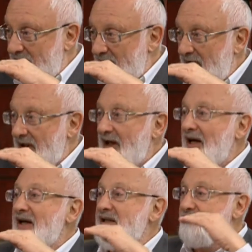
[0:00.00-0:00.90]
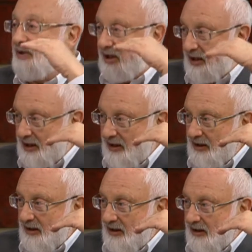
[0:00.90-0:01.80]
As much as you're
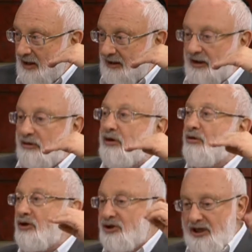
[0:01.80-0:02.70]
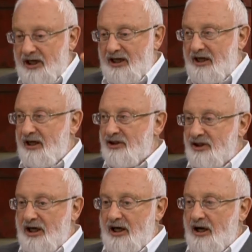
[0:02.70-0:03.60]
willing to concede on for
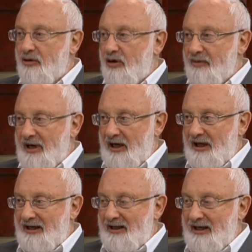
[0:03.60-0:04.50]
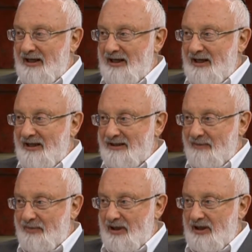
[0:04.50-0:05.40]
yourself, you
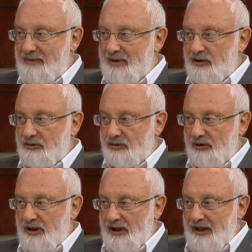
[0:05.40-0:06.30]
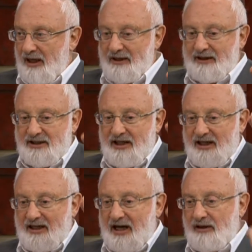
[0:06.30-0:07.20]
can't have these two egos
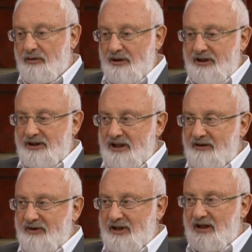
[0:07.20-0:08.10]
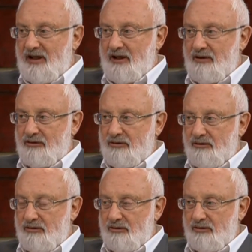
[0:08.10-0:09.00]
and supply and fill.
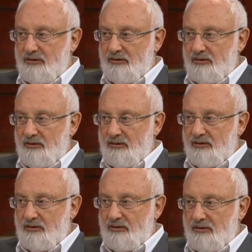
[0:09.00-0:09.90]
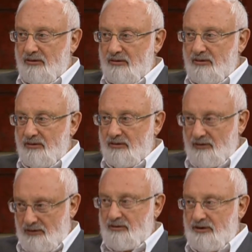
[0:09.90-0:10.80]
You need to lower here a little bit
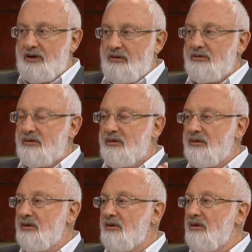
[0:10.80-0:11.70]
and raise a little bit here.